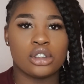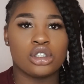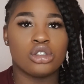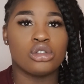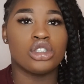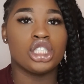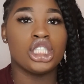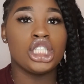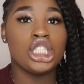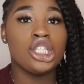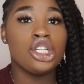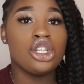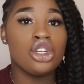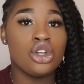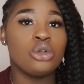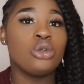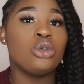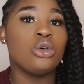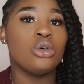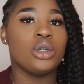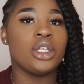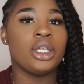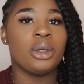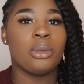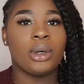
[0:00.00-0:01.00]
So she knew
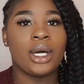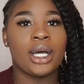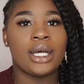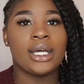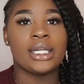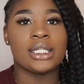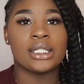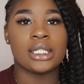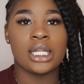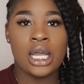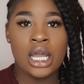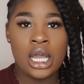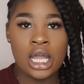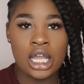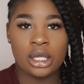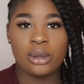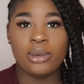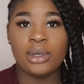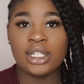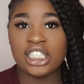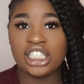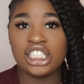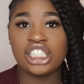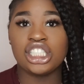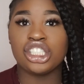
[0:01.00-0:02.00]
who he was. He
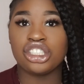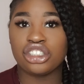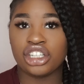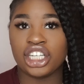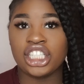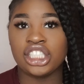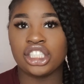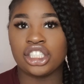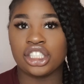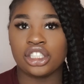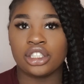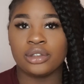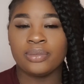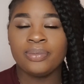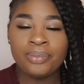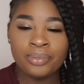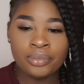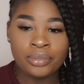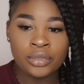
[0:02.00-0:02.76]
wasn't a stranger.